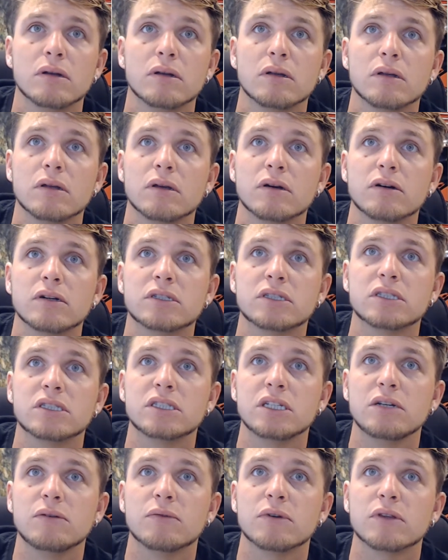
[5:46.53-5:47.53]
Let's
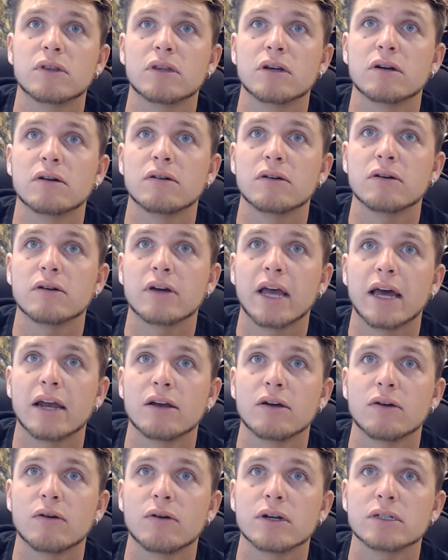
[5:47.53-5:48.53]
see what their little
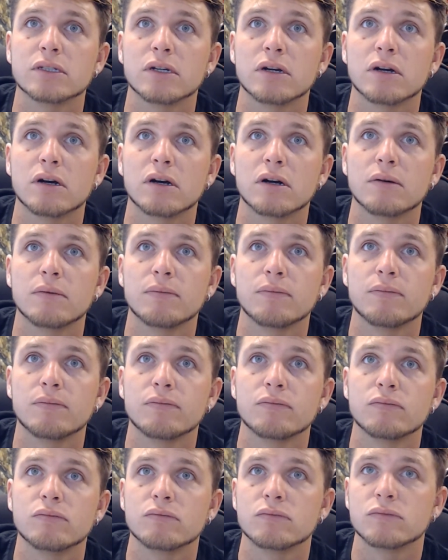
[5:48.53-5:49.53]
categories are.
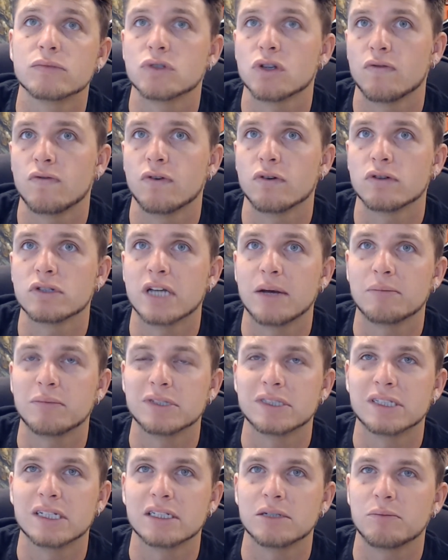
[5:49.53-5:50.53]
So full-time
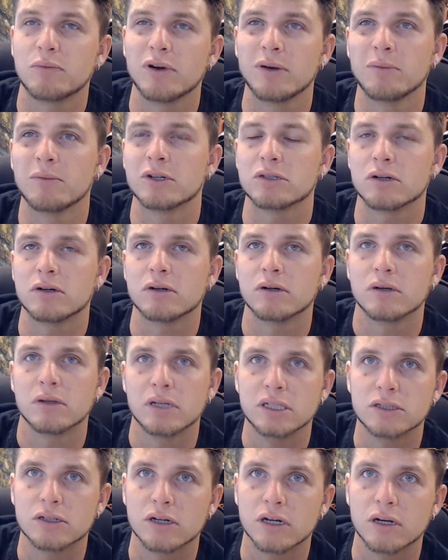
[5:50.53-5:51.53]
position. Pretty much all of
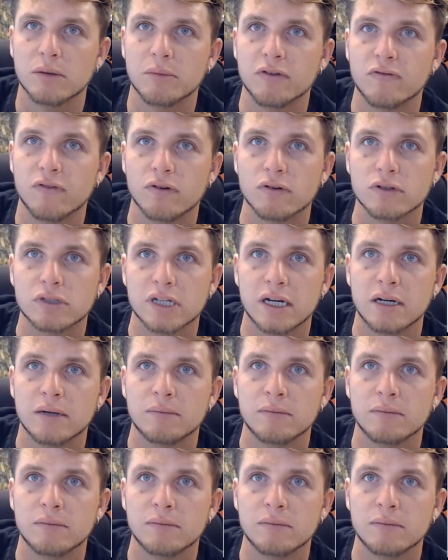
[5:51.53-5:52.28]
these are going to be full-time.